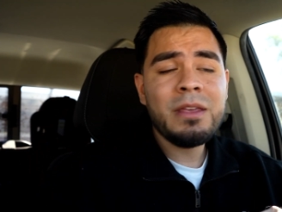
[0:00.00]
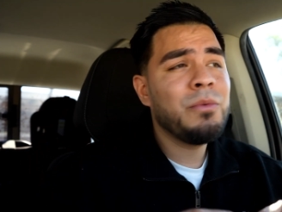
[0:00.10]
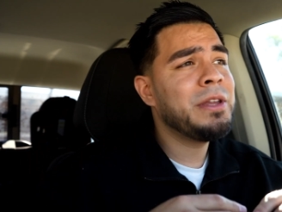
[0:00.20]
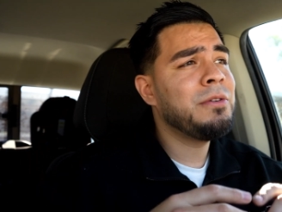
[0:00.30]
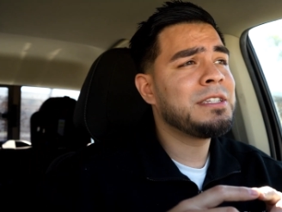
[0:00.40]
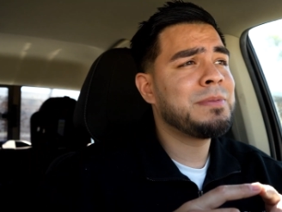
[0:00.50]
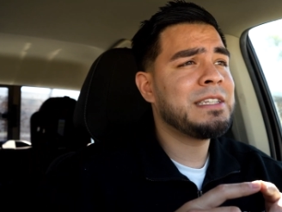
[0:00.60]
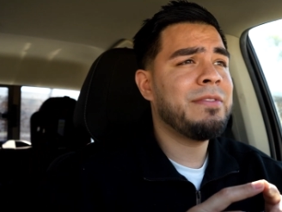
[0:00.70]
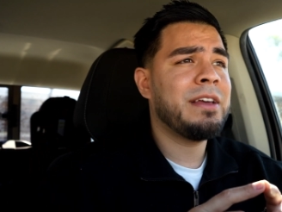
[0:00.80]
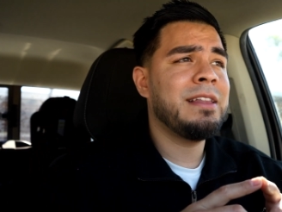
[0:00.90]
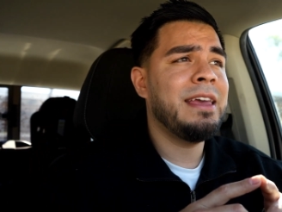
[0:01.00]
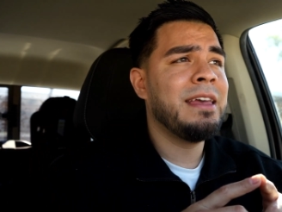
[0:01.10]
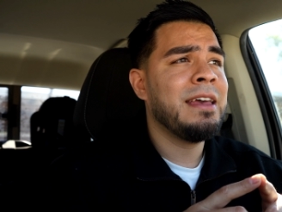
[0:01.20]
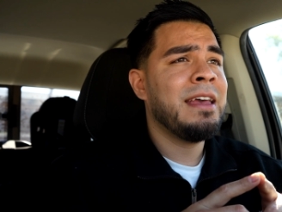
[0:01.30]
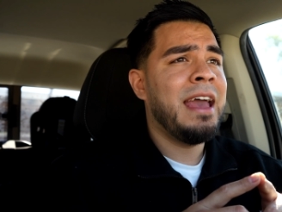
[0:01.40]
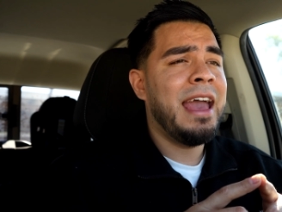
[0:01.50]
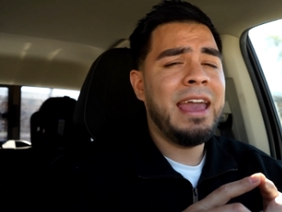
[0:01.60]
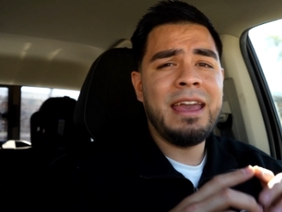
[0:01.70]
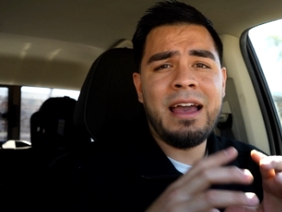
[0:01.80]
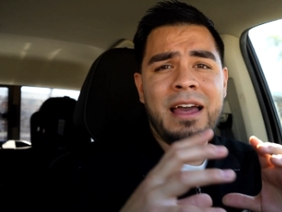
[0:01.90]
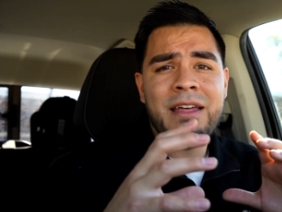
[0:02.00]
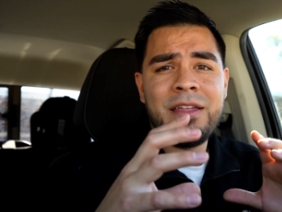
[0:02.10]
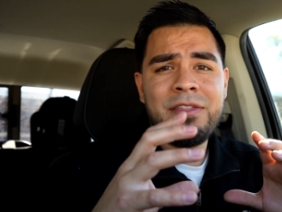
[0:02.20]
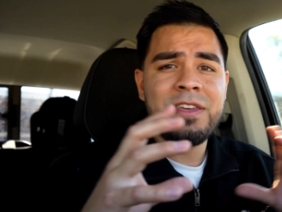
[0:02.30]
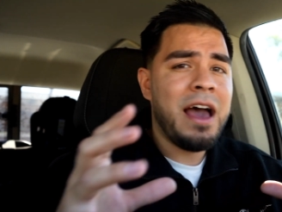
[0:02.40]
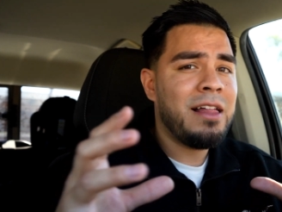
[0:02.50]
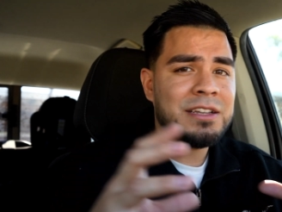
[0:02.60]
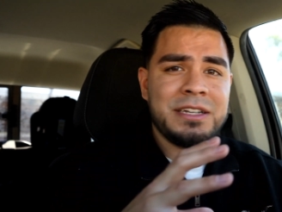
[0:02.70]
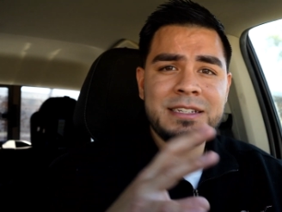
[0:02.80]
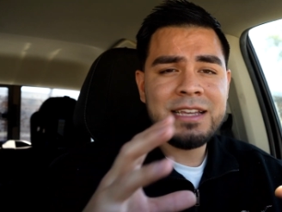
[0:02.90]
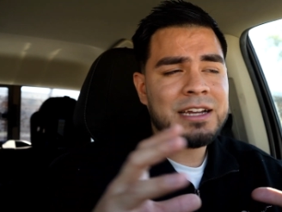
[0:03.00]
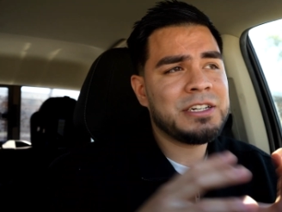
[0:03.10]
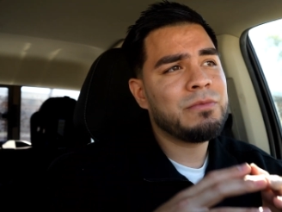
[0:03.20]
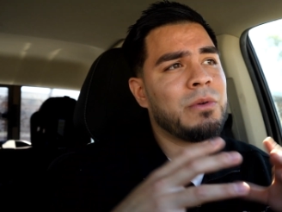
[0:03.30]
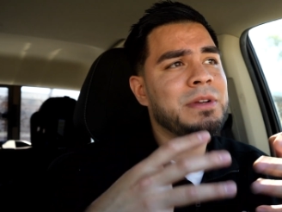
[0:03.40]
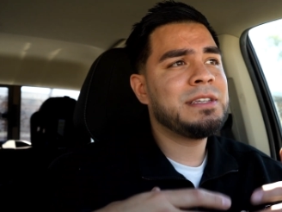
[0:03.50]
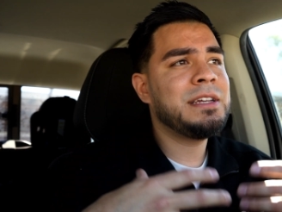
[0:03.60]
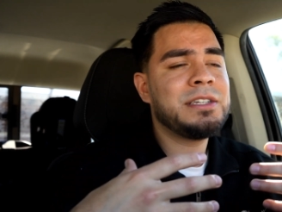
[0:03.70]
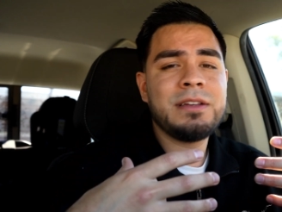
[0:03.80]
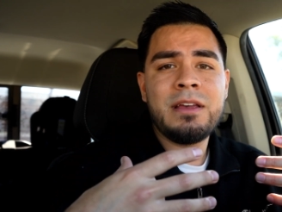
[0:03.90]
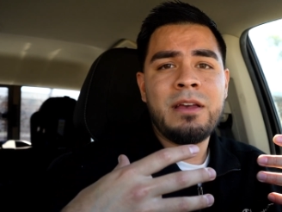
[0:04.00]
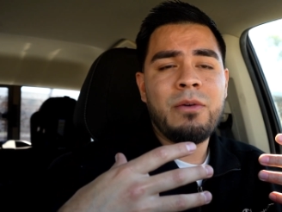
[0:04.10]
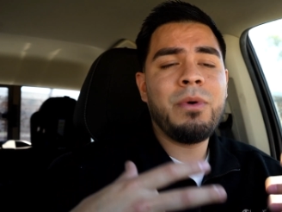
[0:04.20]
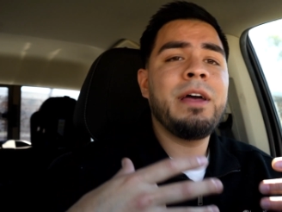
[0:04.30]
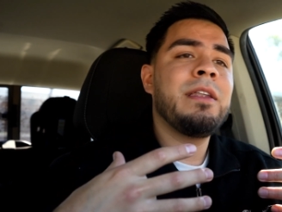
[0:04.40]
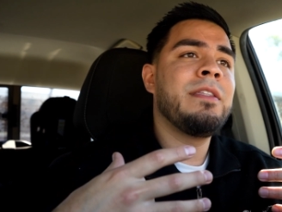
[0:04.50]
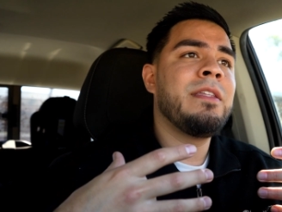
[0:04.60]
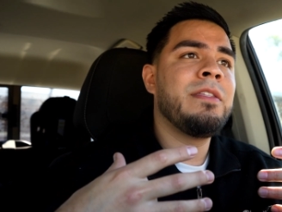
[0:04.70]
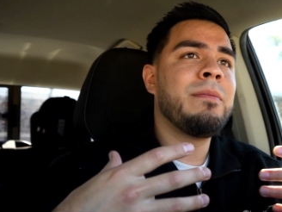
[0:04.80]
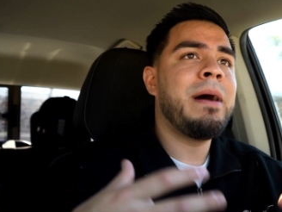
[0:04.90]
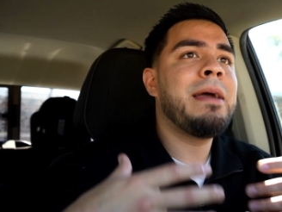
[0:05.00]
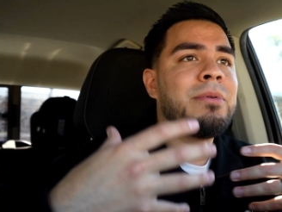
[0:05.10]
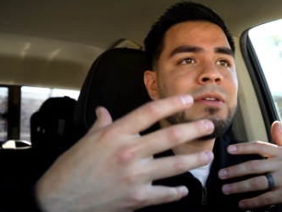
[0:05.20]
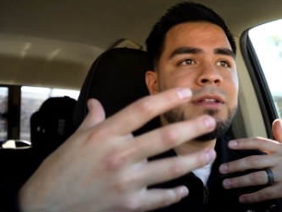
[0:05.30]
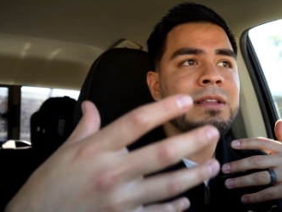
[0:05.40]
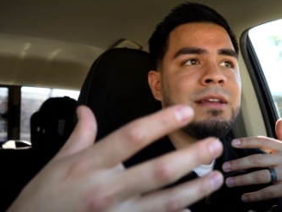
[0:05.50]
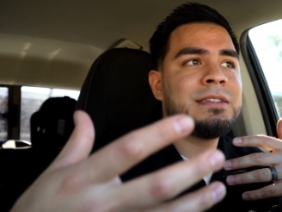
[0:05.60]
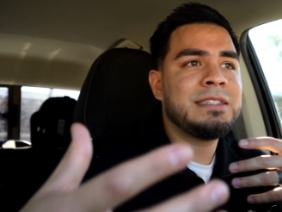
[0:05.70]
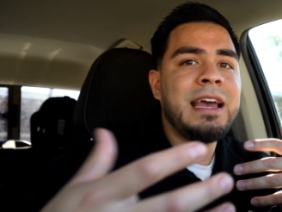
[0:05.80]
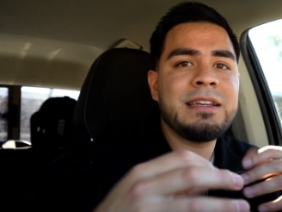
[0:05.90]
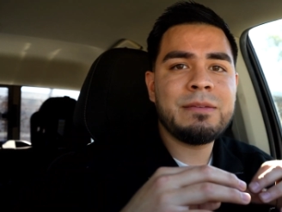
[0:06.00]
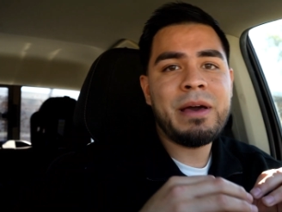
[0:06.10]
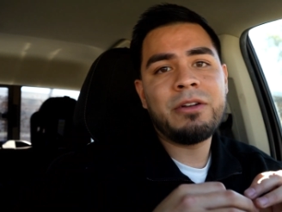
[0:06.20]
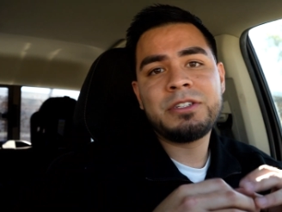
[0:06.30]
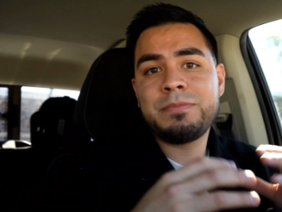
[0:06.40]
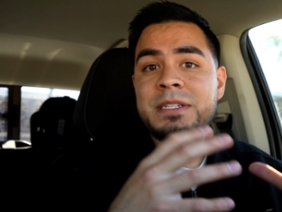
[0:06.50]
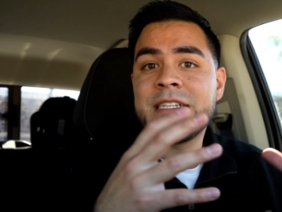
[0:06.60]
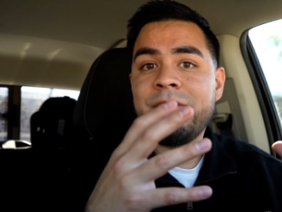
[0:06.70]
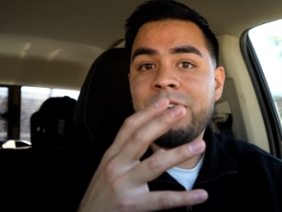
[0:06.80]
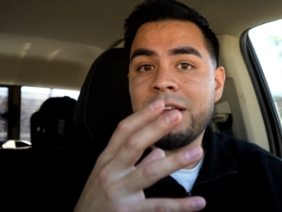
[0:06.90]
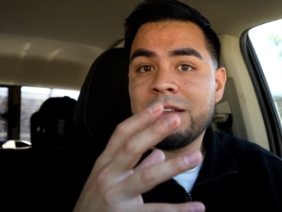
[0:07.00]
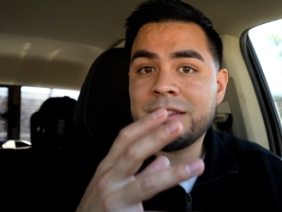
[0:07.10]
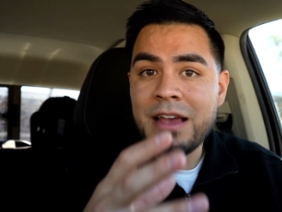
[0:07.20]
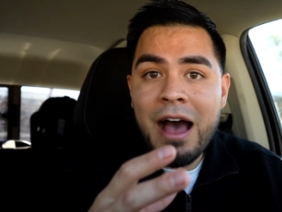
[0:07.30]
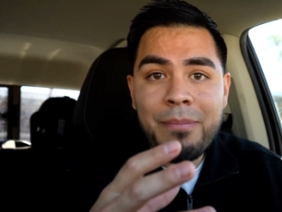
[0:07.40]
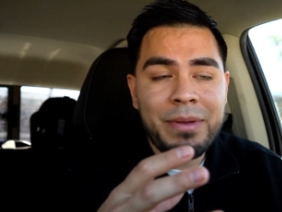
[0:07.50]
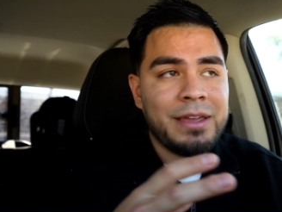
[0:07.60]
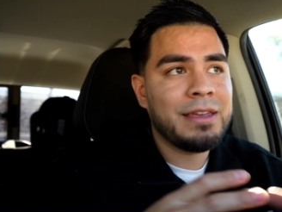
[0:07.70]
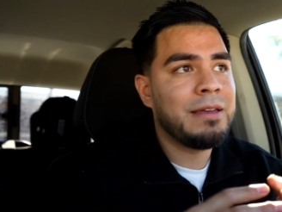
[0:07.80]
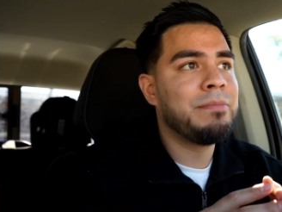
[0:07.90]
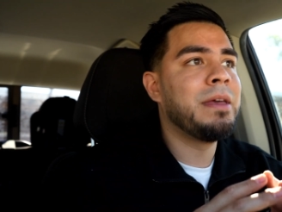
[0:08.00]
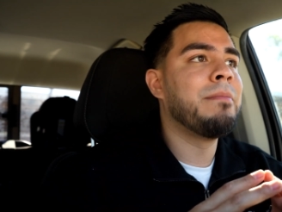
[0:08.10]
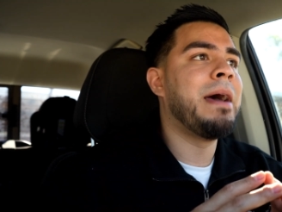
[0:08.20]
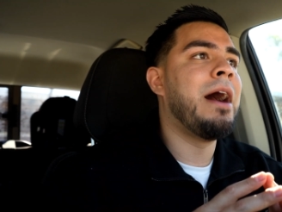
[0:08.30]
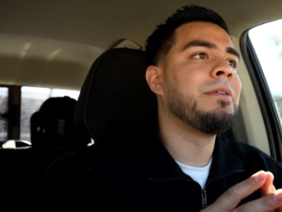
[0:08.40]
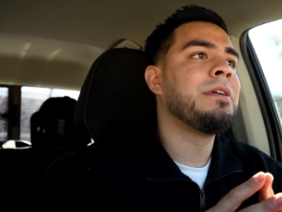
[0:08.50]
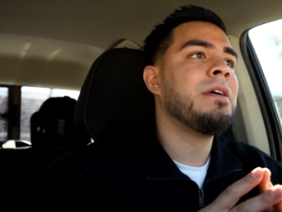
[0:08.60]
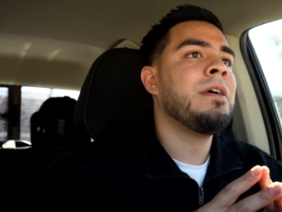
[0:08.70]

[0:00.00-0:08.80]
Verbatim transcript: we do a specifically a uh, theology section where we teach what the Bible says about our specific topic. It could be about